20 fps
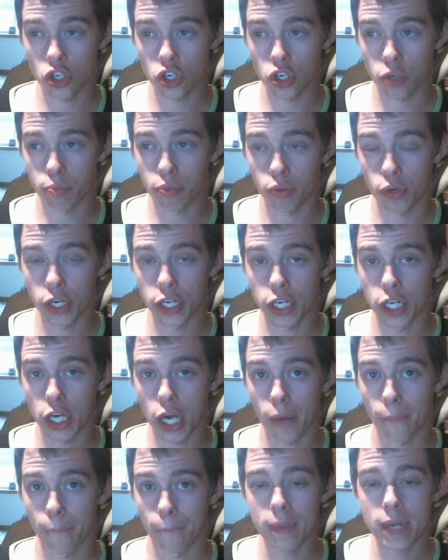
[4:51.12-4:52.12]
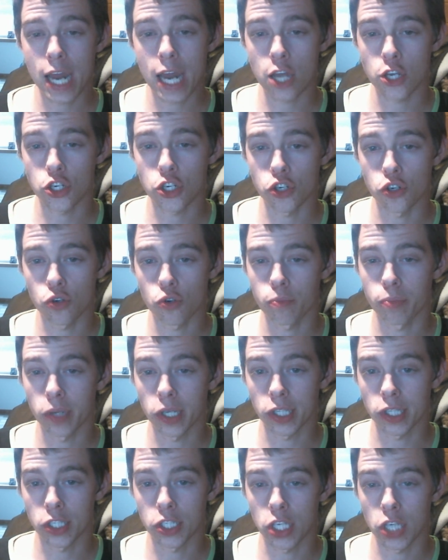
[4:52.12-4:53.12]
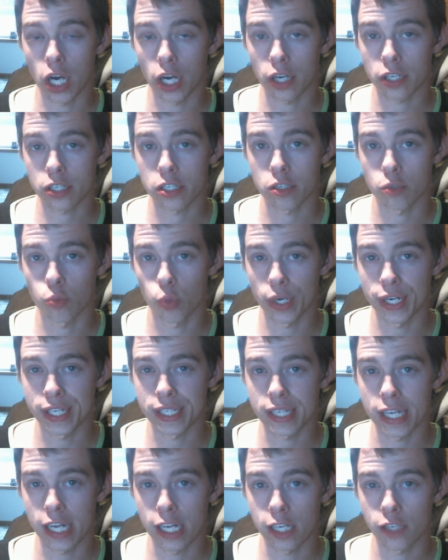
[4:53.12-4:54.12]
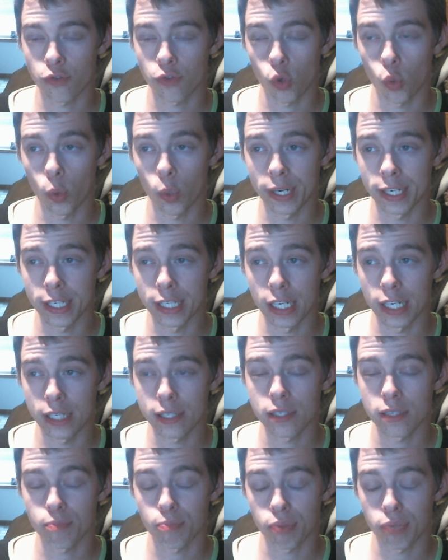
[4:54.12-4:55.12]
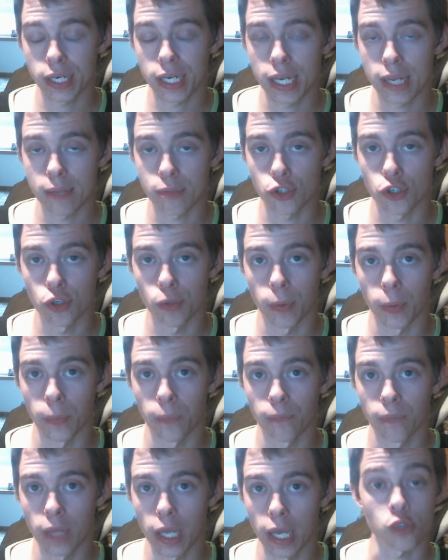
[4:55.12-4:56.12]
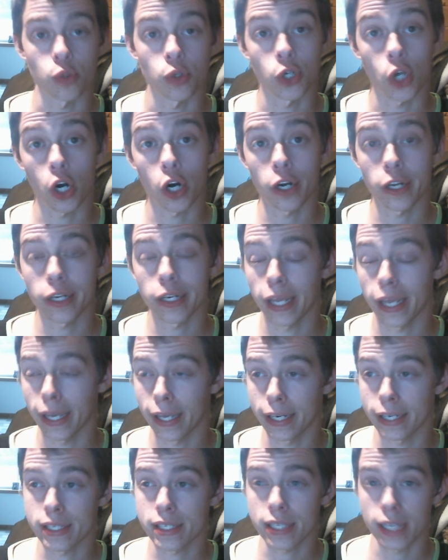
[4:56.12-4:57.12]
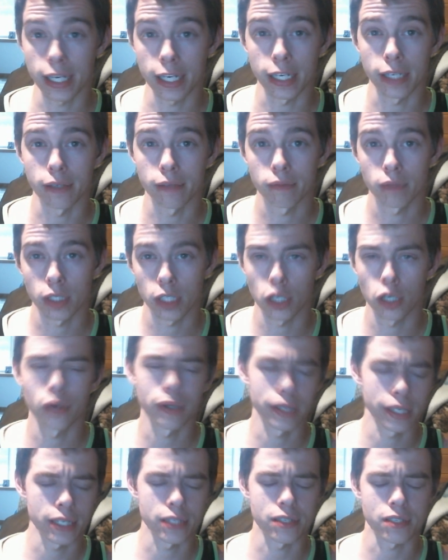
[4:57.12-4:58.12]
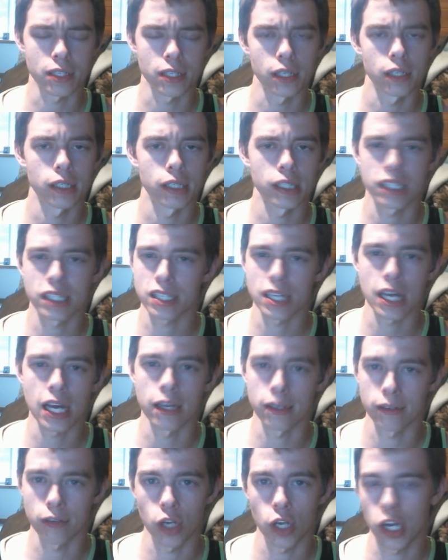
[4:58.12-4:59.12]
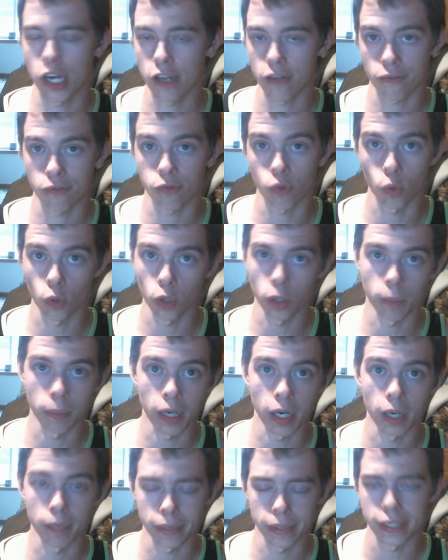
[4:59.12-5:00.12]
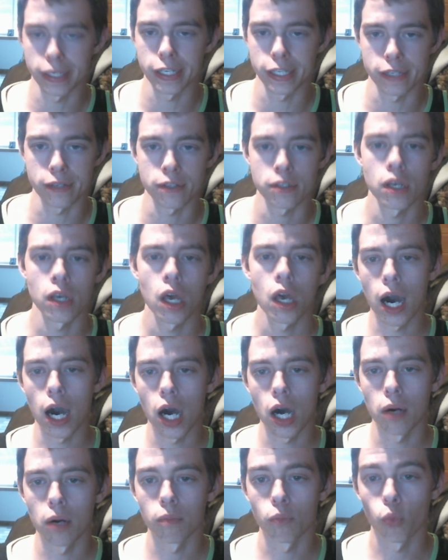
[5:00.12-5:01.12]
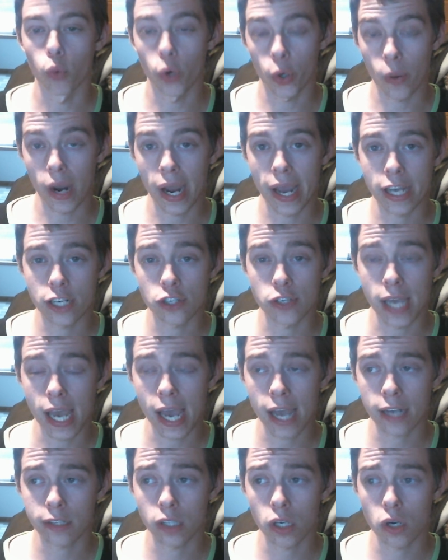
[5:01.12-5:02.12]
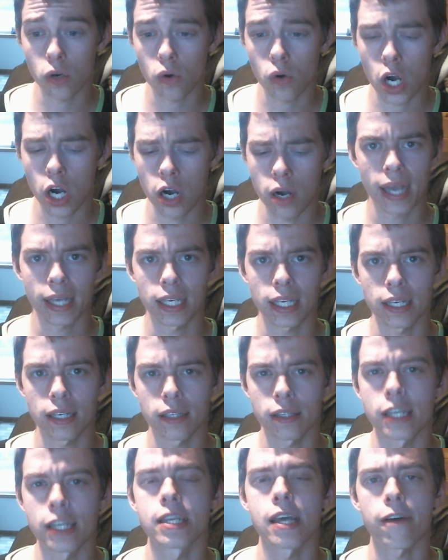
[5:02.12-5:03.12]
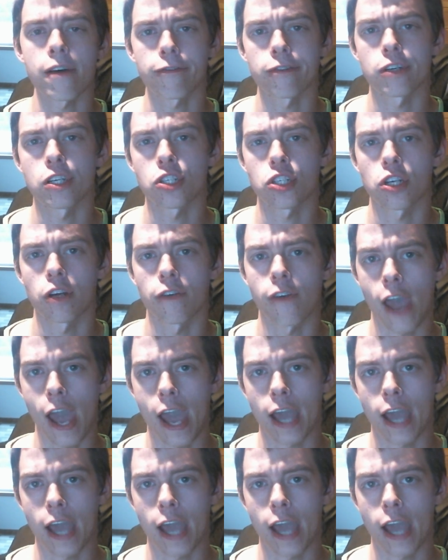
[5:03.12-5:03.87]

you're pretty dumb. Maybe not you, but Tux. What it stands for and what it does, pretty damn stupid. think it's retarded and skitty. No, it is skitty. It's not an if or a but, but it is. Um, what do I actually hack though? Hacking, the definition of